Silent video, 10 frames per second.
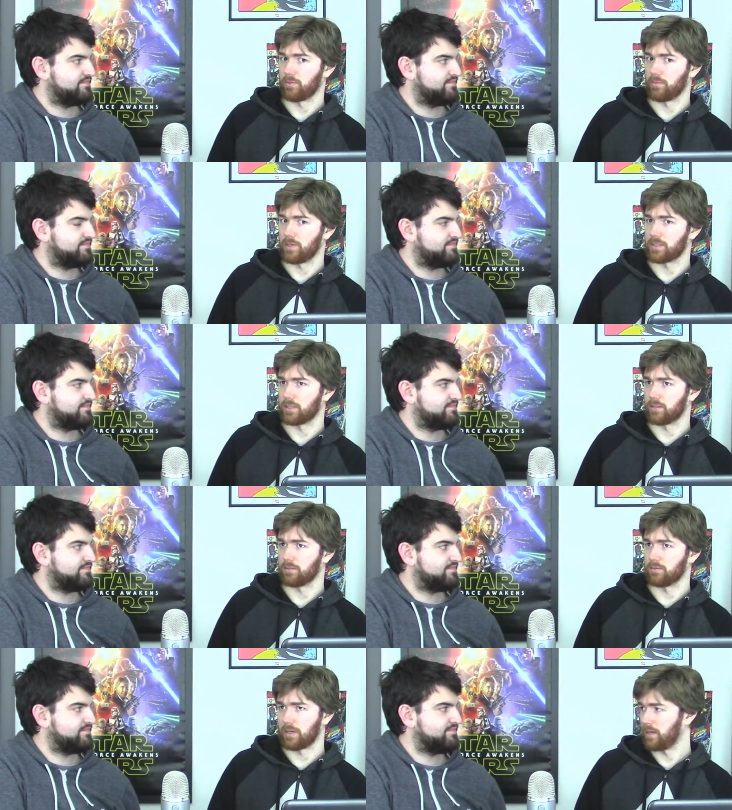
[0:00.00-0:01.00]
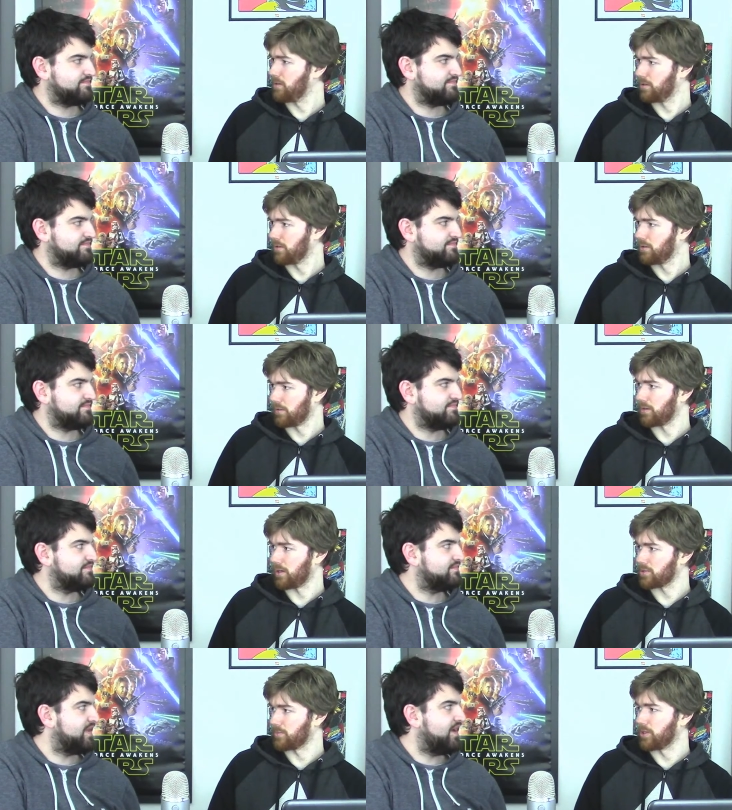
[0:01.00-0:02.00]
Speaker 1: I'm not missing any.
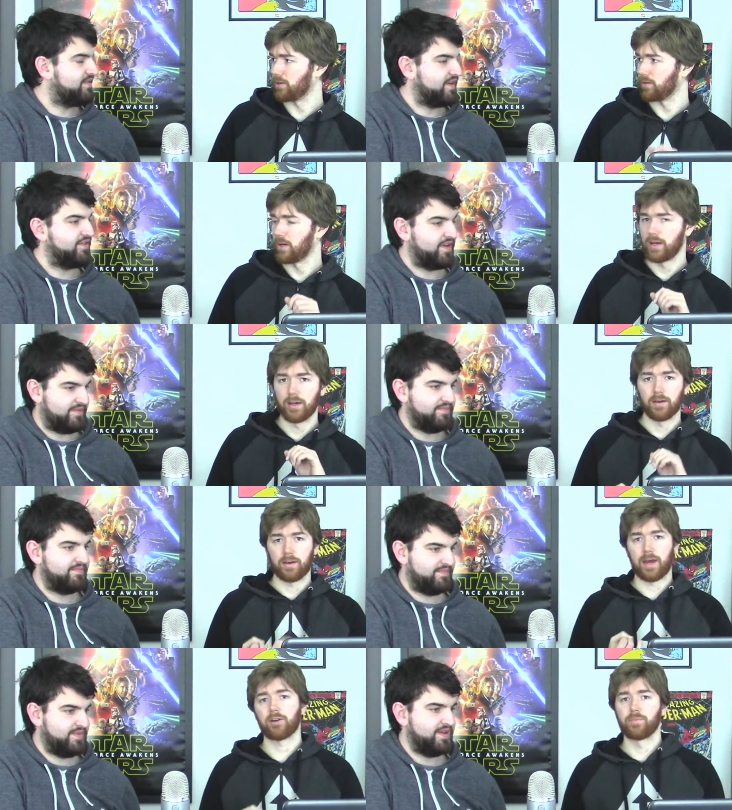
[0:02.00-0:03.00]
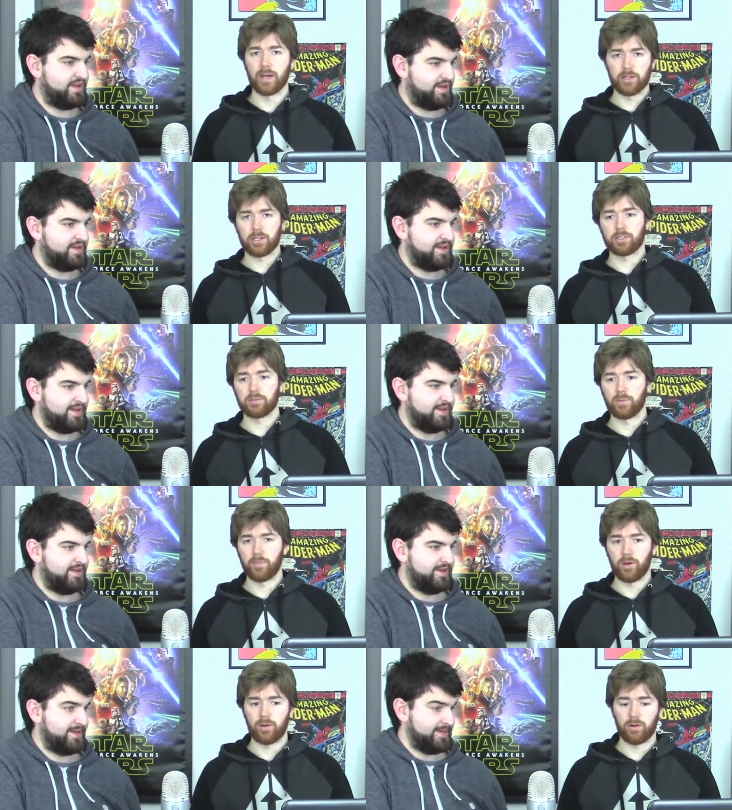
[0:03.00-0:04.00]
Yeah, so no, I think you're right. Aquaman, Jason
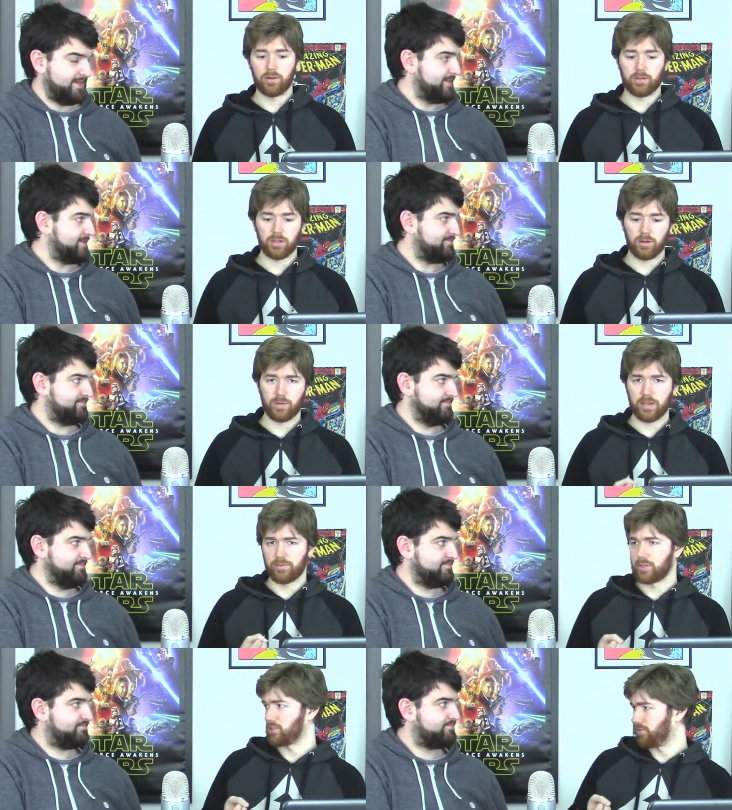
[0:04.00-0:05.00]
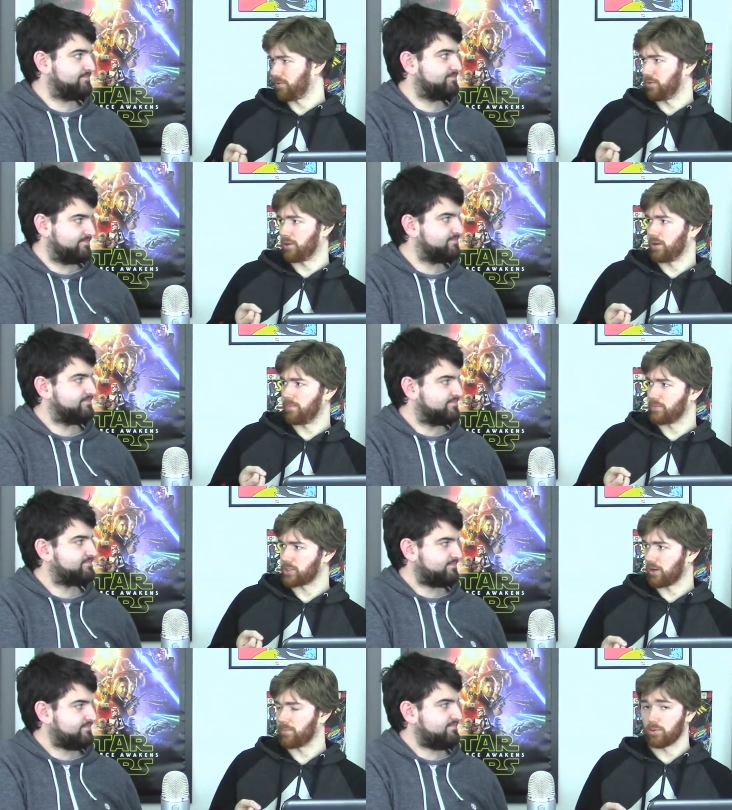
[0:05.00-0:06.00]
Momoa, and uh, Ray Fisher for um,
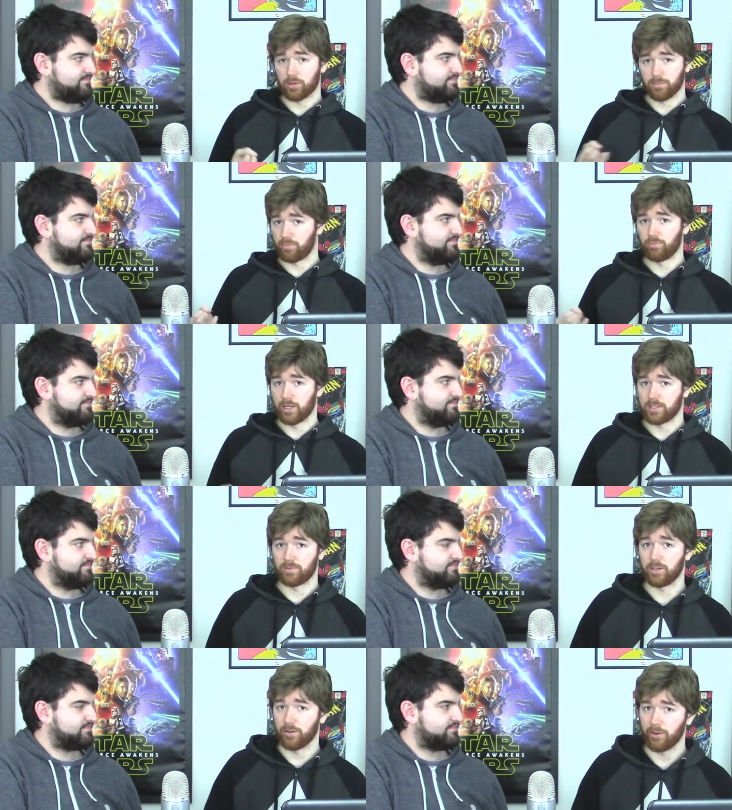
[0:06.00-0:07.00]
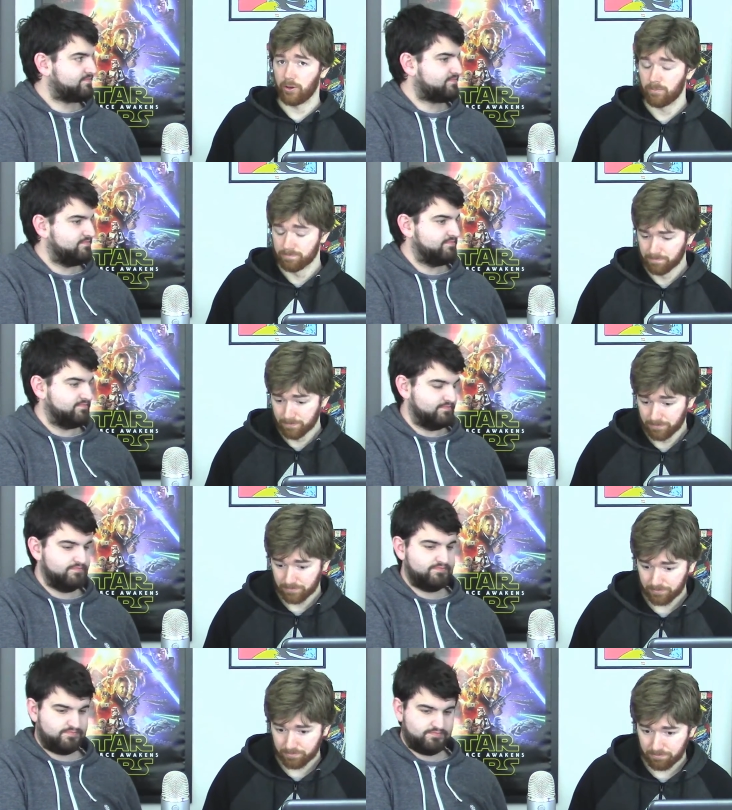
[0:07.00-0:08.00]
Cyborg, relatively unknown.
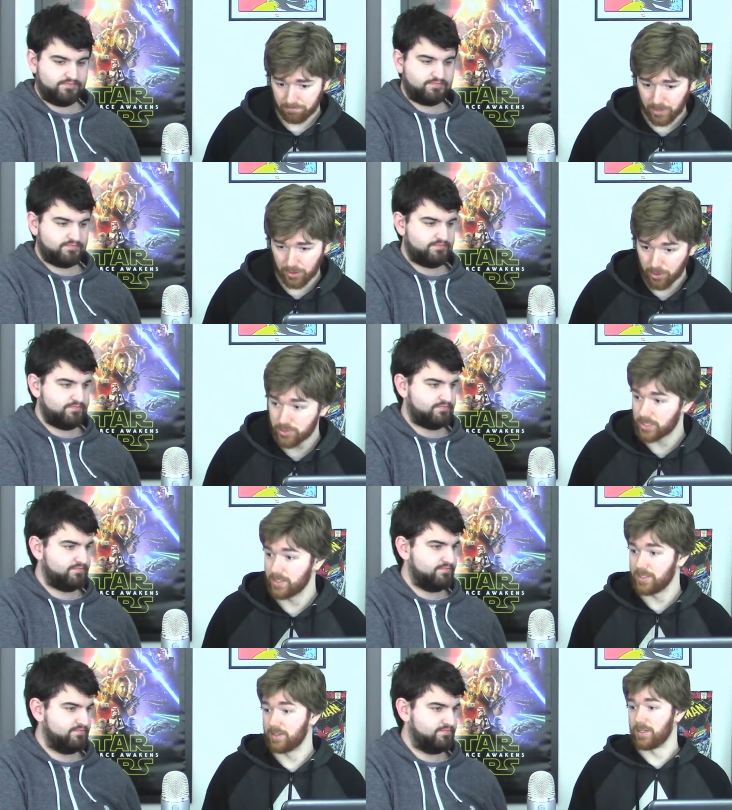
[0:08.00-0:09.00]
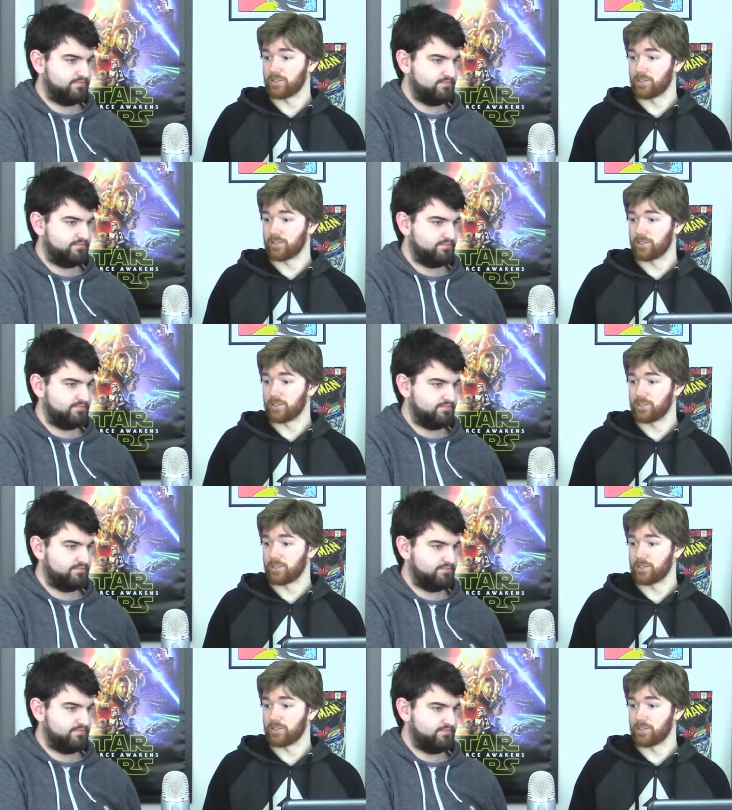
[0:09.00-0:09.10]
Mm-hmm. Those are the, the